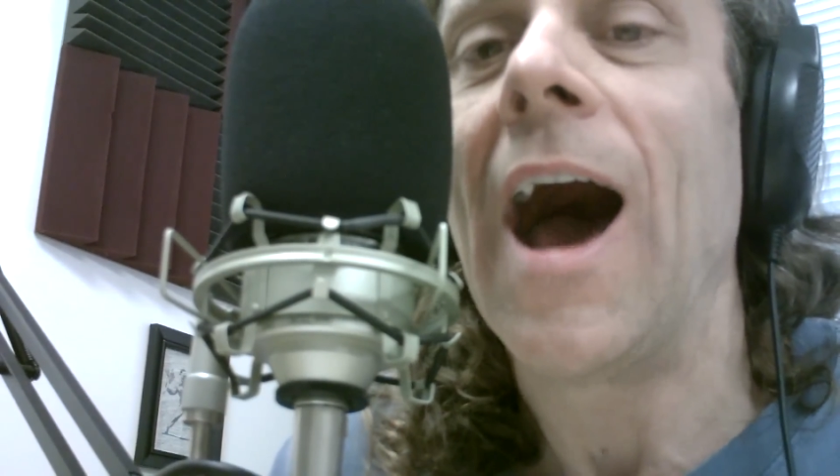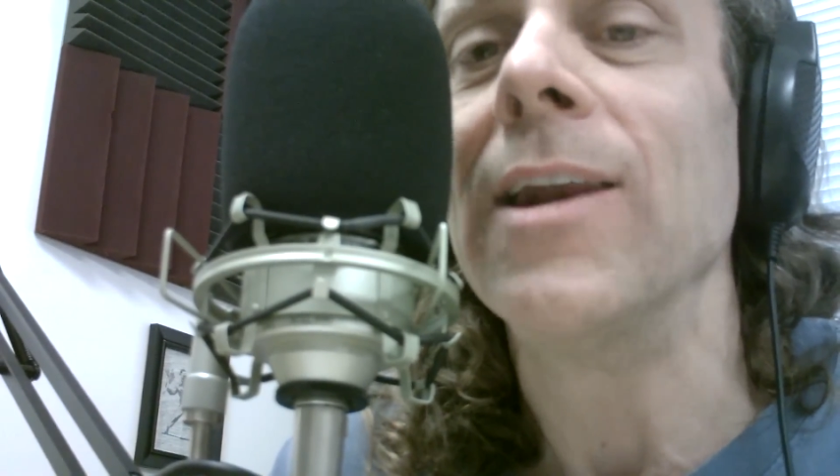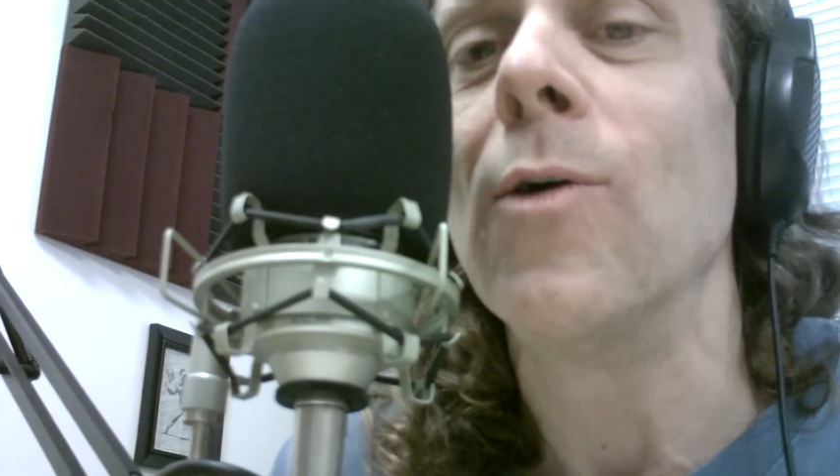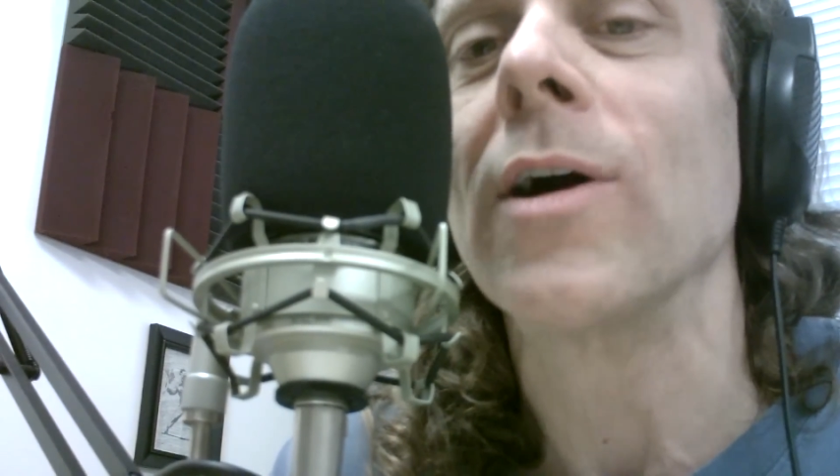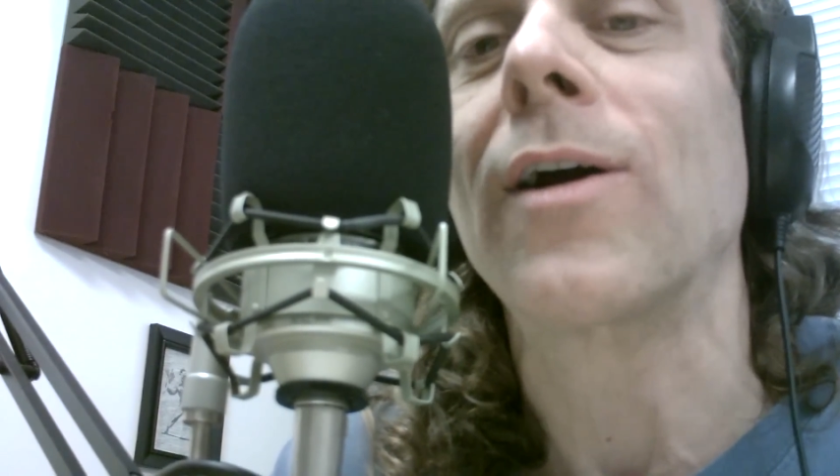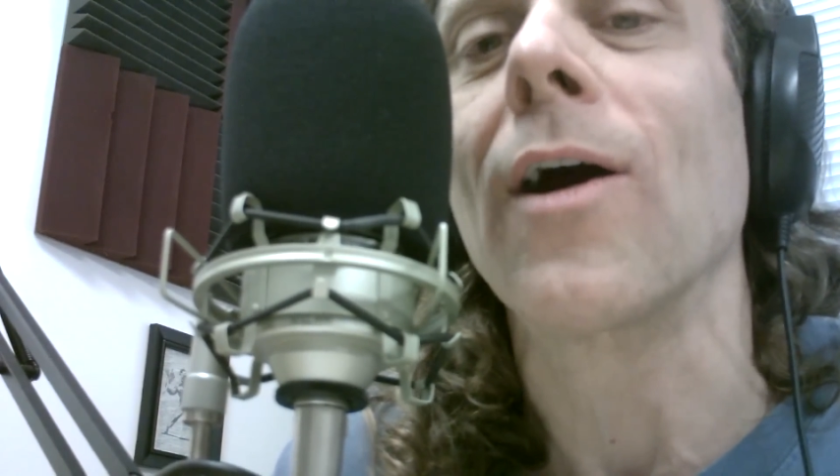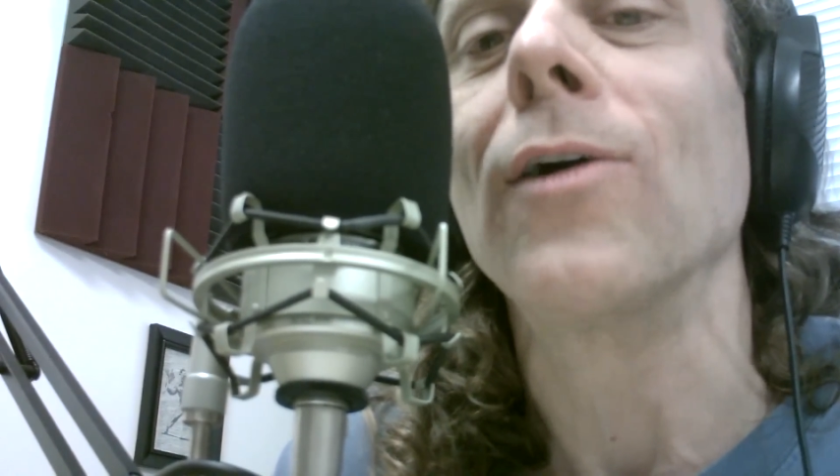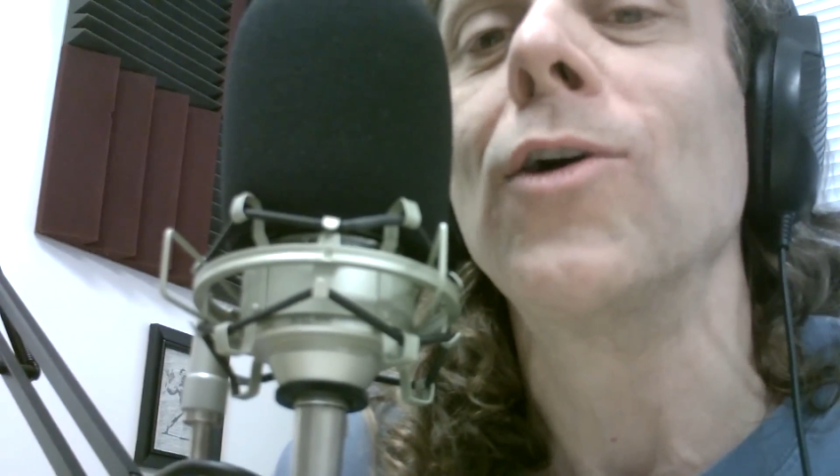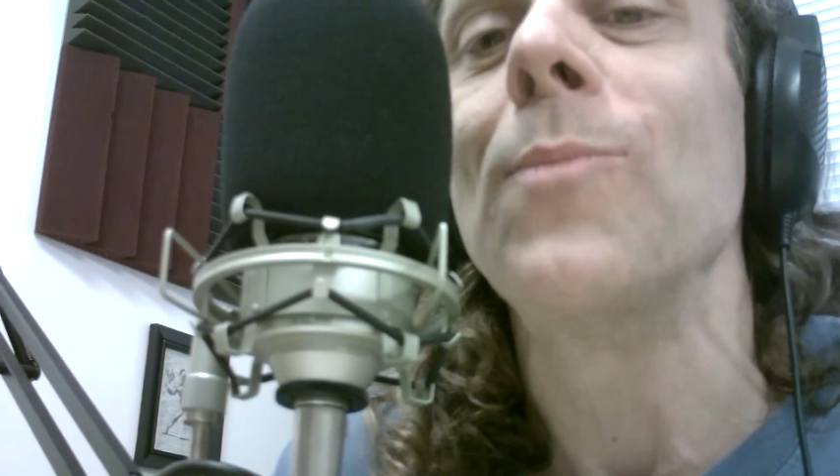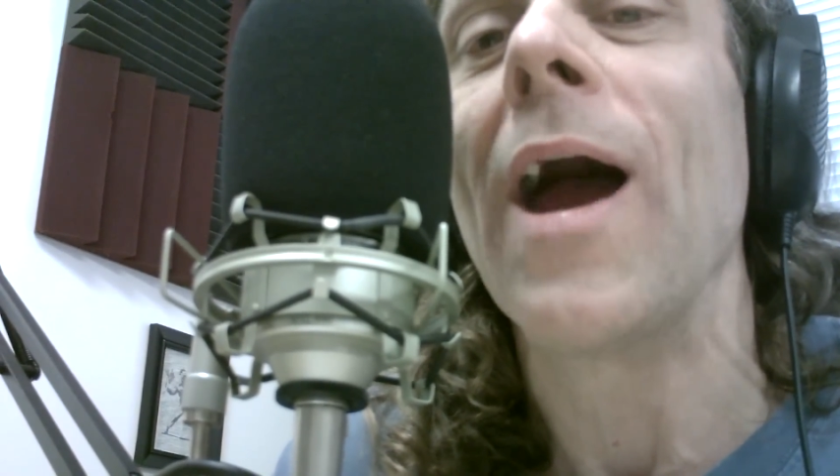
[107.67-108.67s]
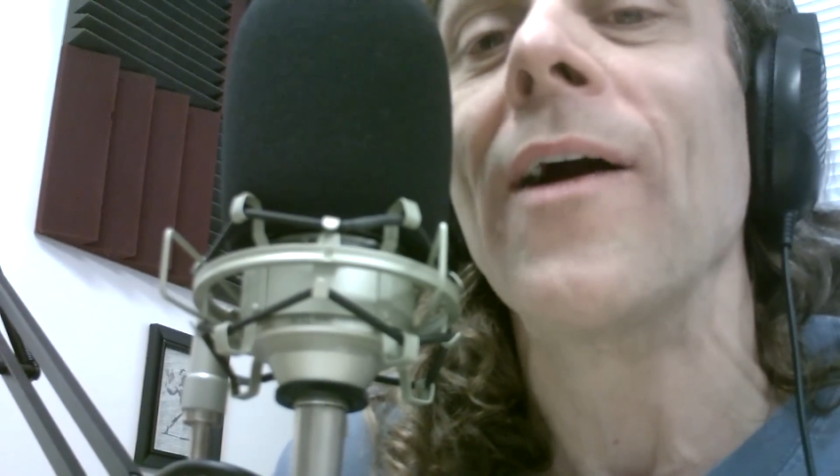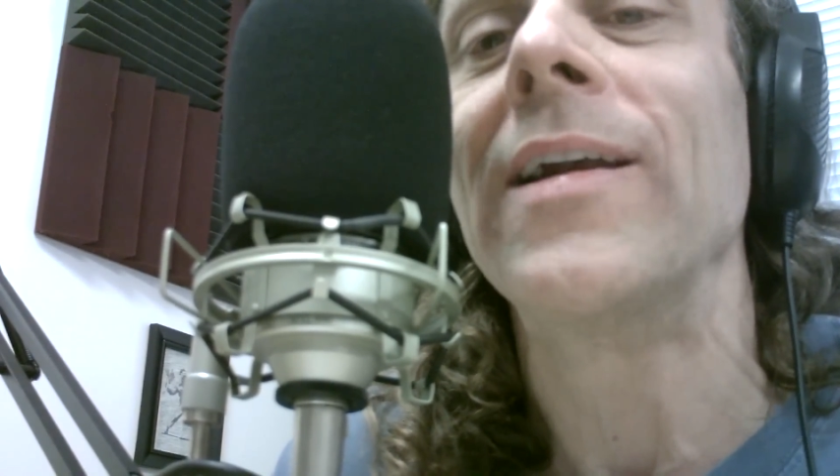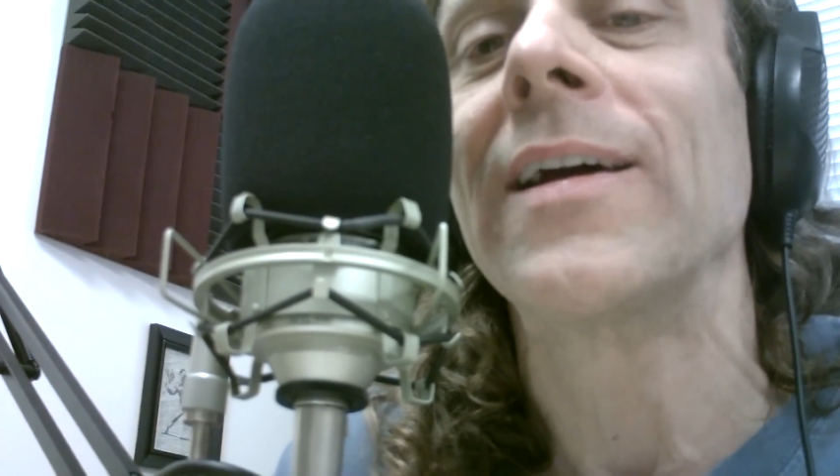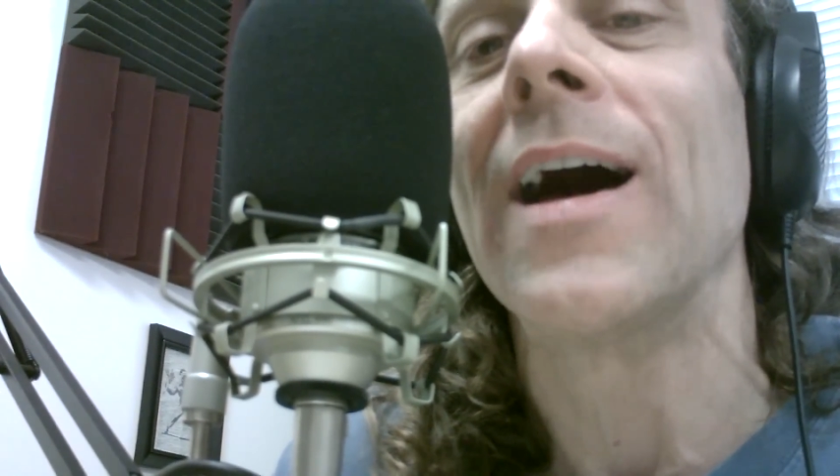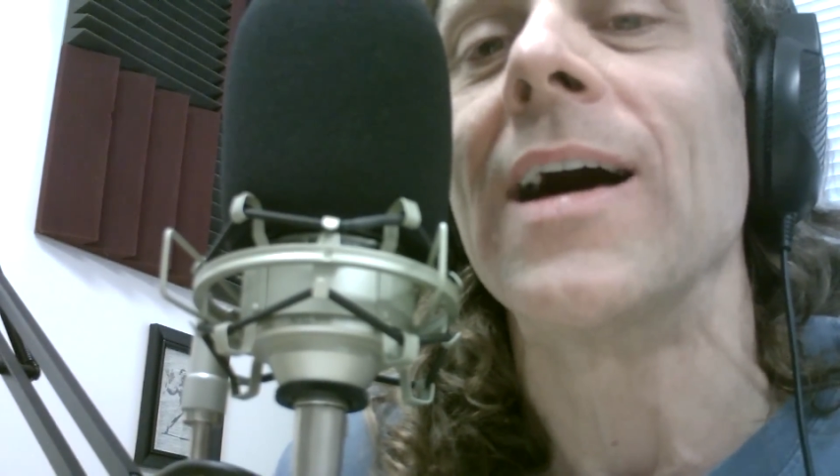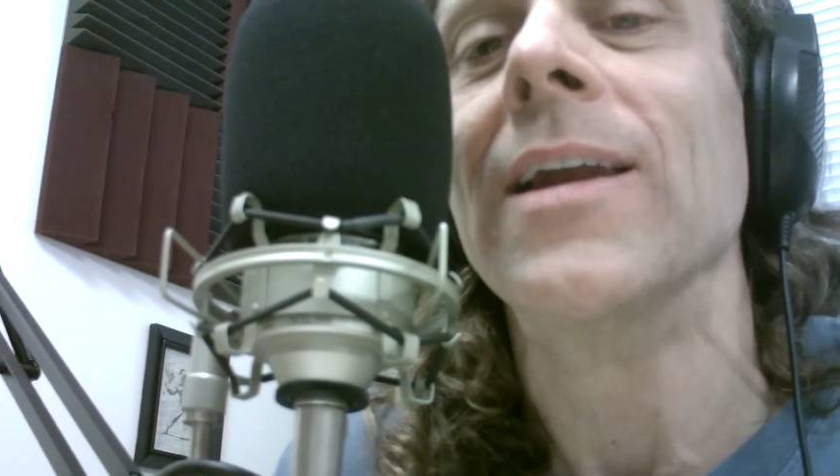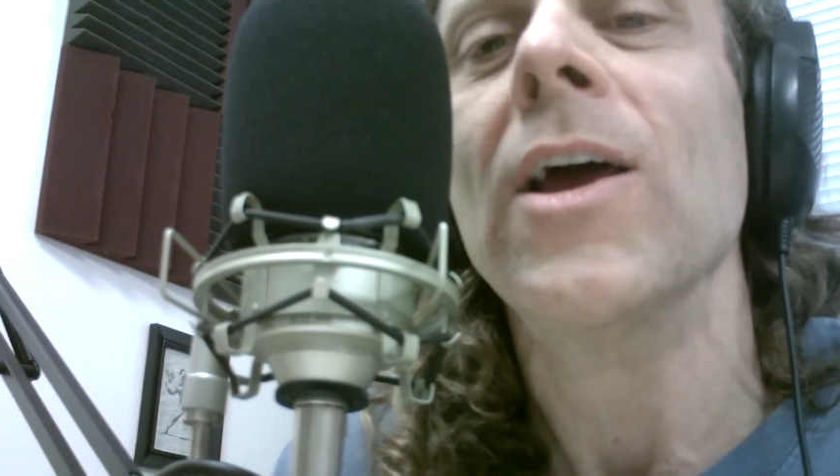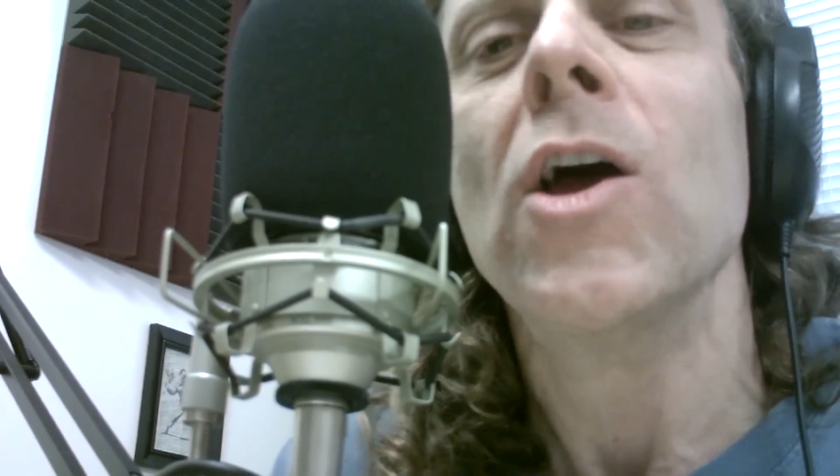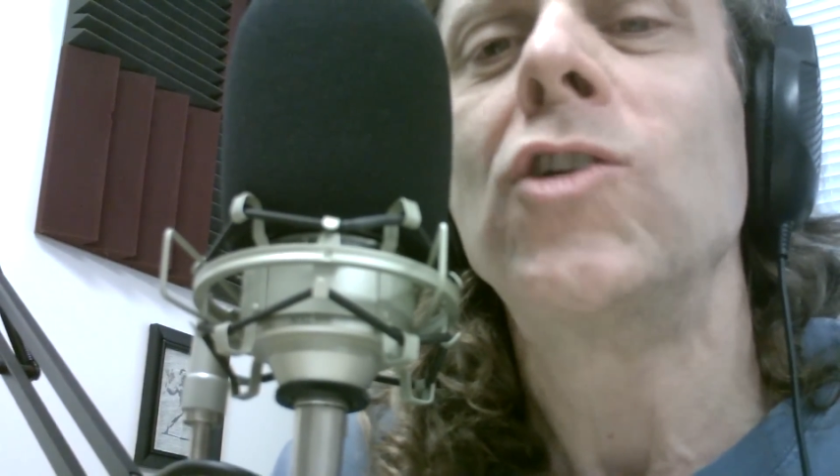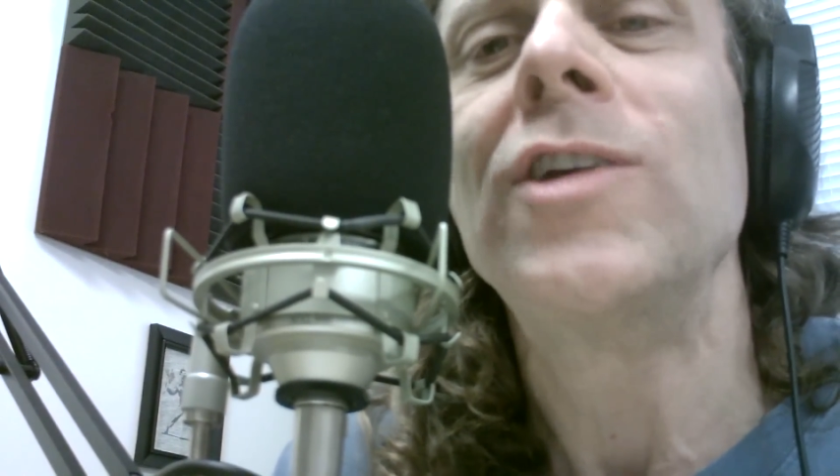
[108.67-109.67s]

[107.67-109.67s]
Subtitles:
I know a girl who married a gun.